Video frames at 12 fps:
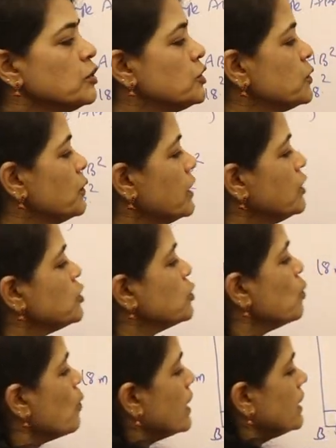2 into
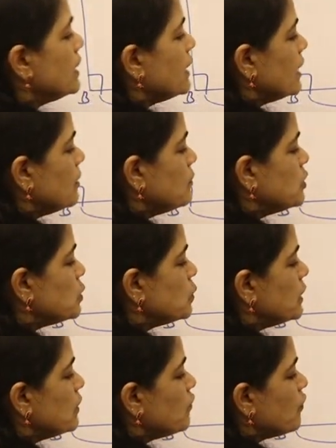1 time, 2 in